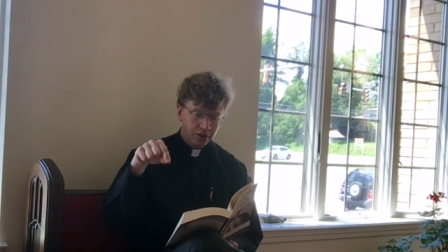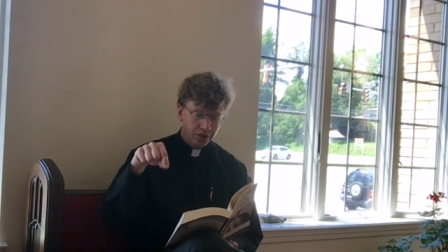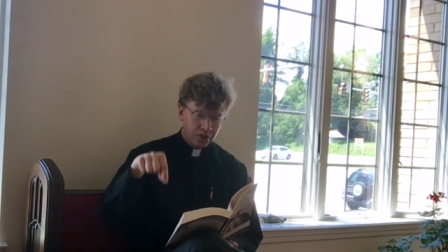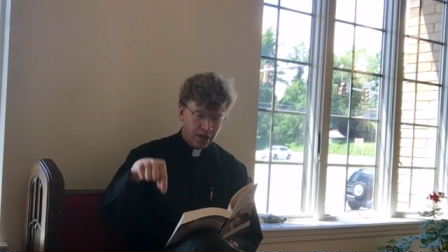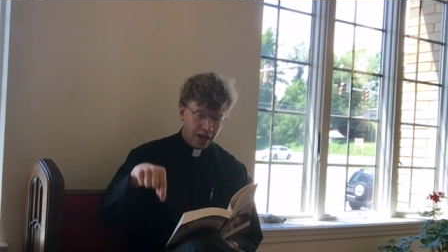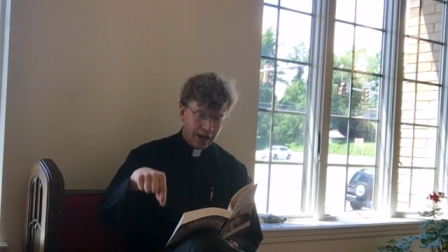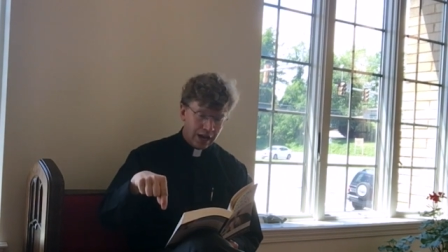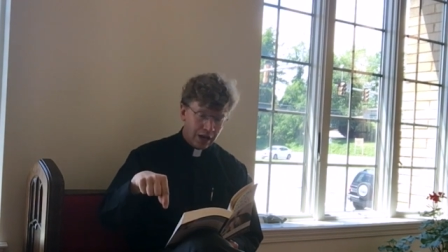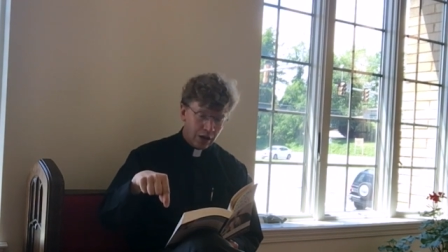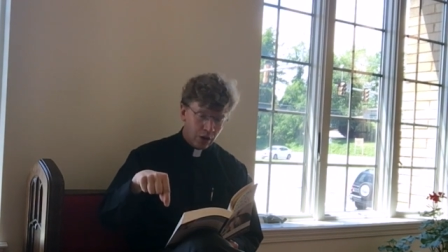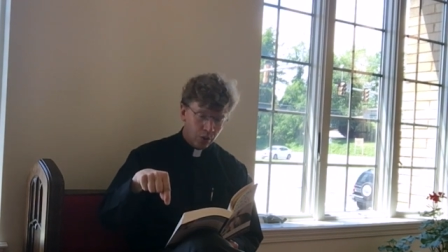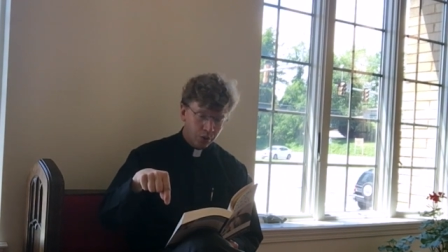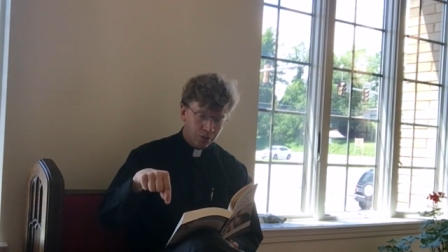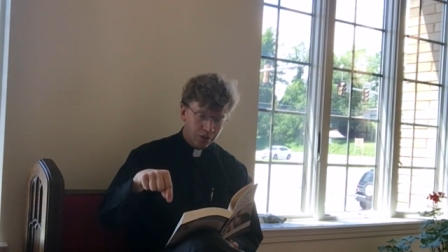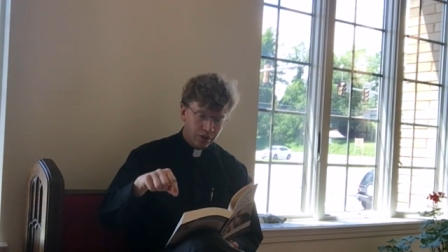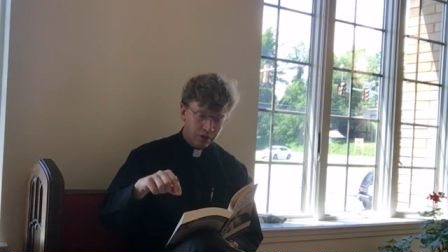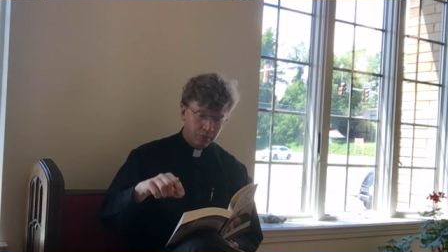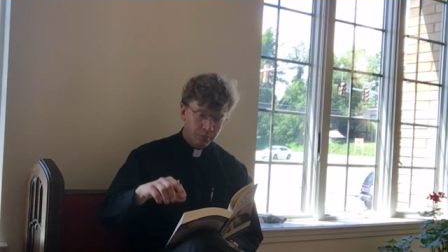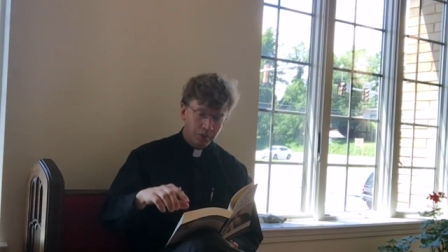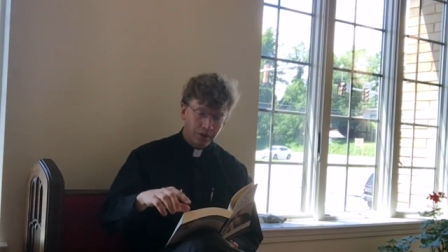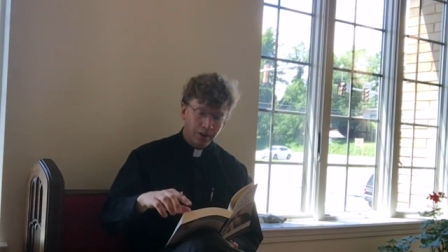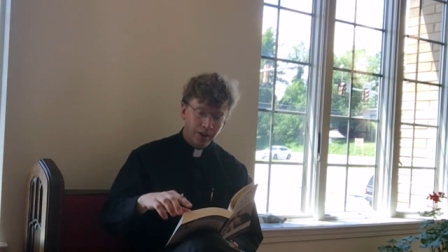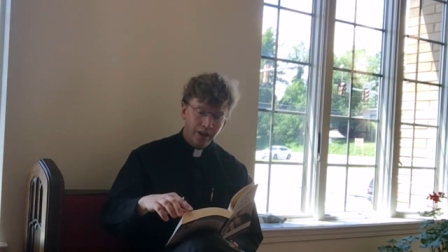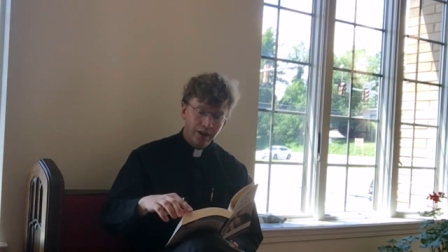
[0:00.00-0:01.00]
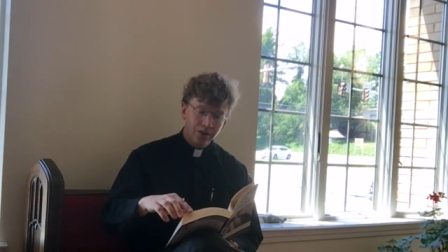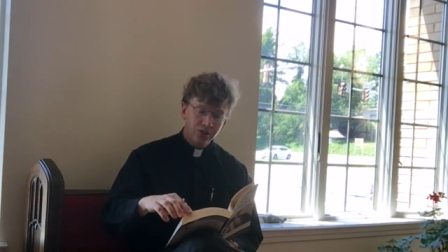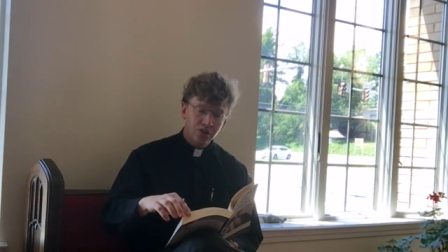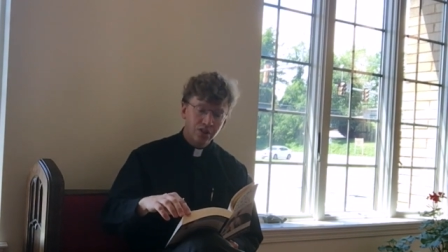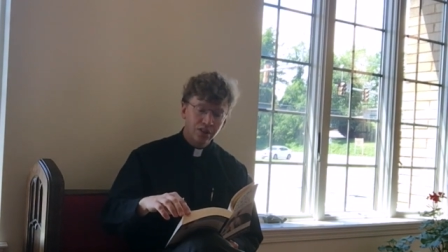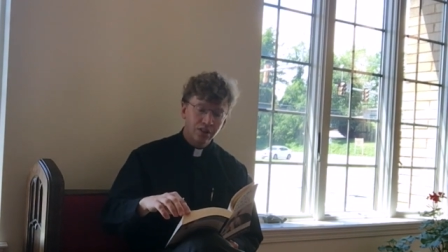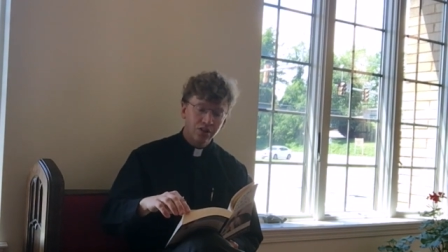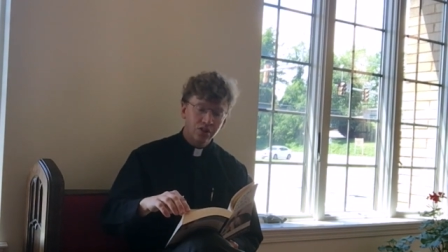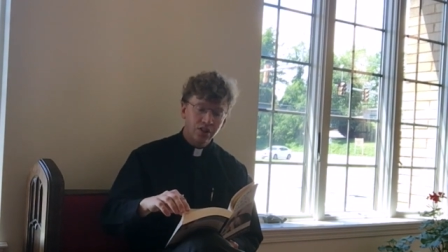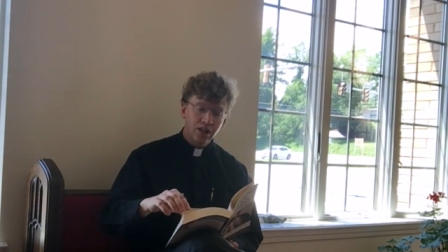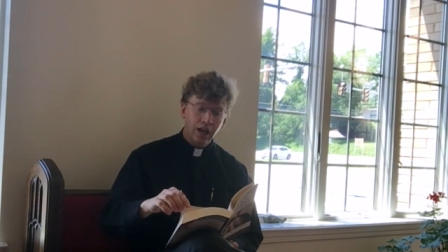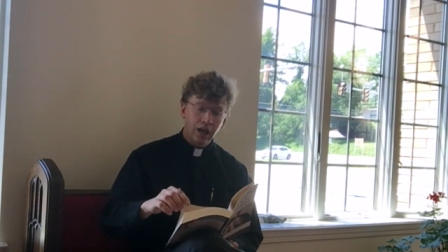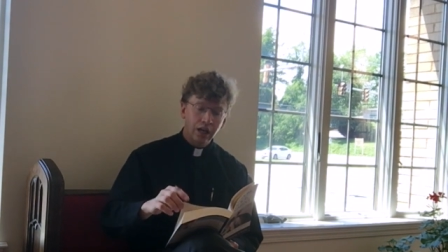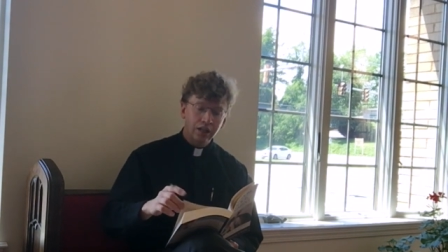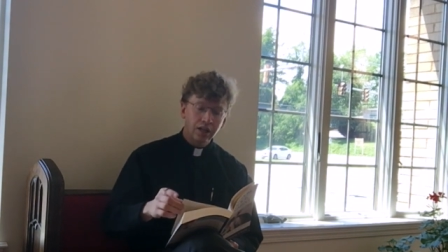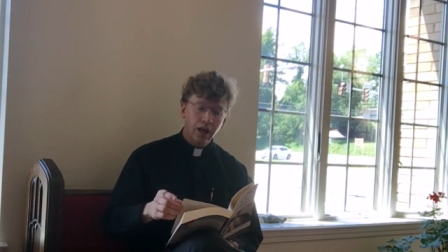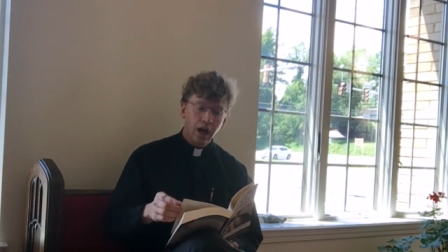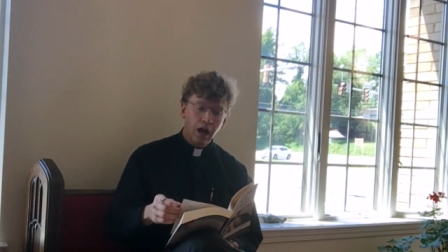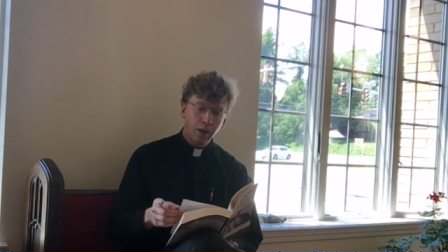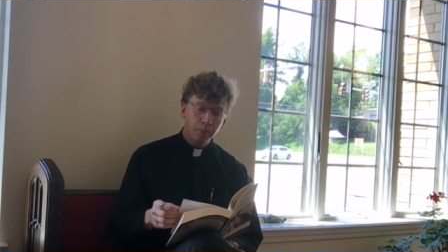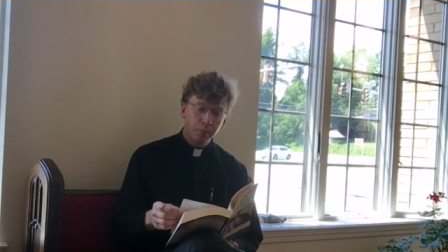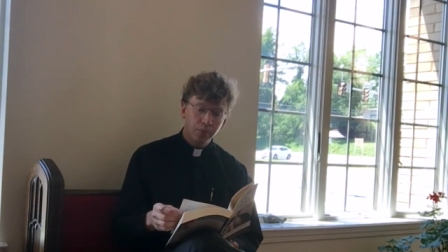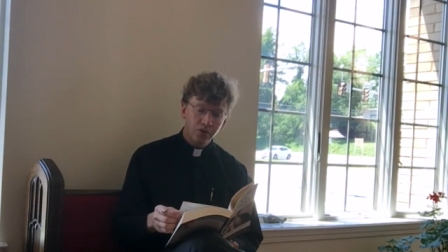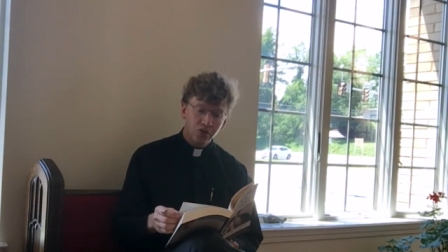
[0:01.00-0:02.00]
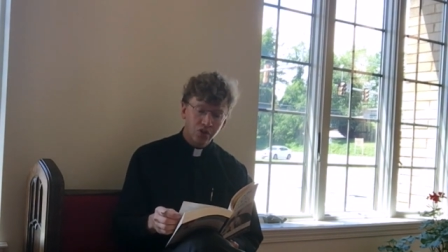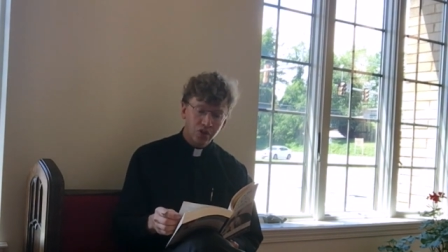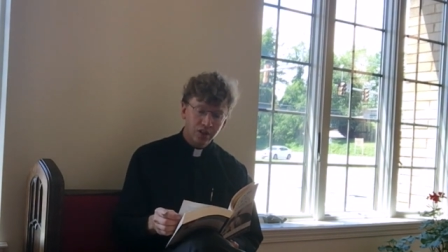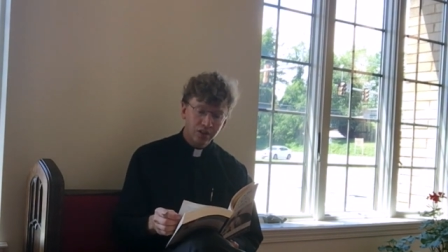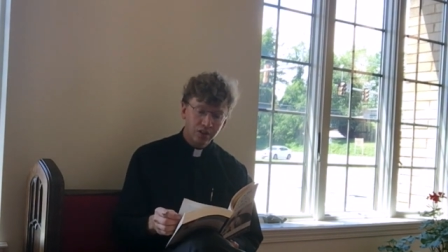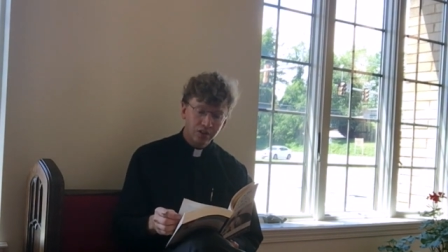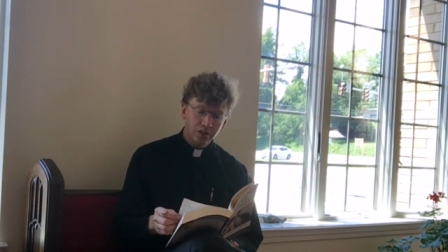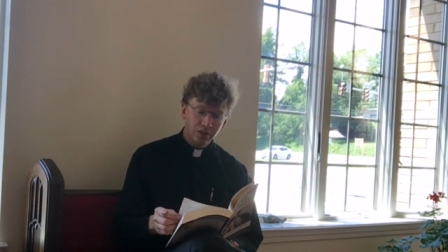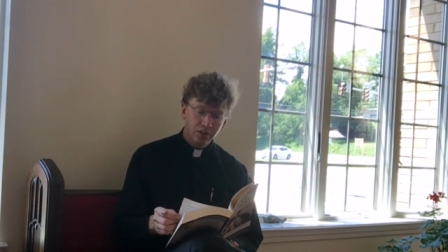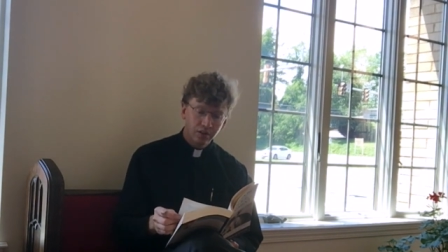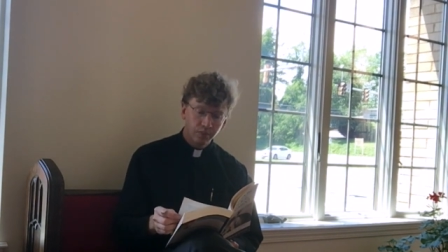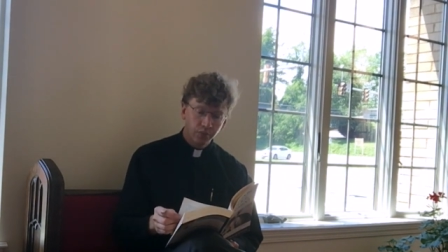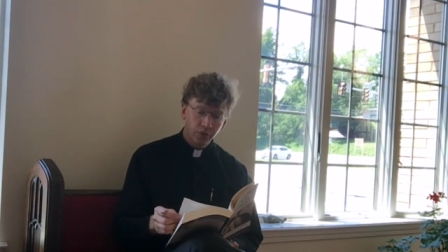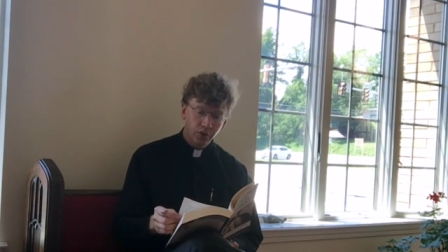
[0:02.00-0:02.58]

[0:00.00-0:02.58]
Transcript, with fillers: Down implies the exact opposite